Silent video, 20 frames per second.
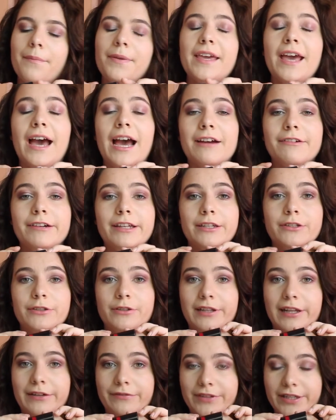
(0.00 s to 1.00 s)
But yeah, I really do
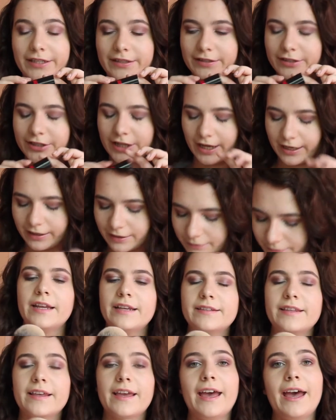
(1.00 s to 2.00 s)
love this shade.
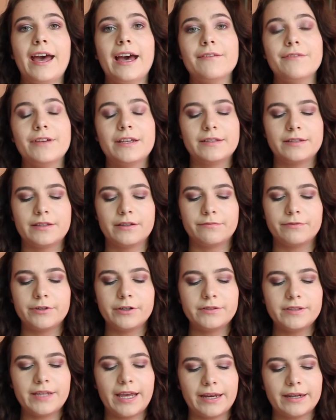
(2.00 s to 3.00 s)
Next thing I have is the
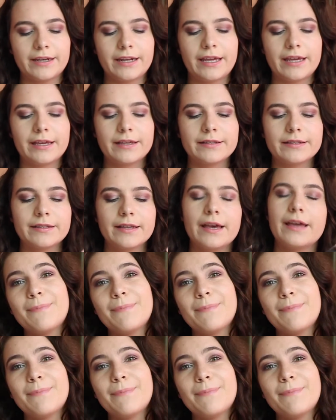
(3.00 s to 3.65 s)
Real Techniques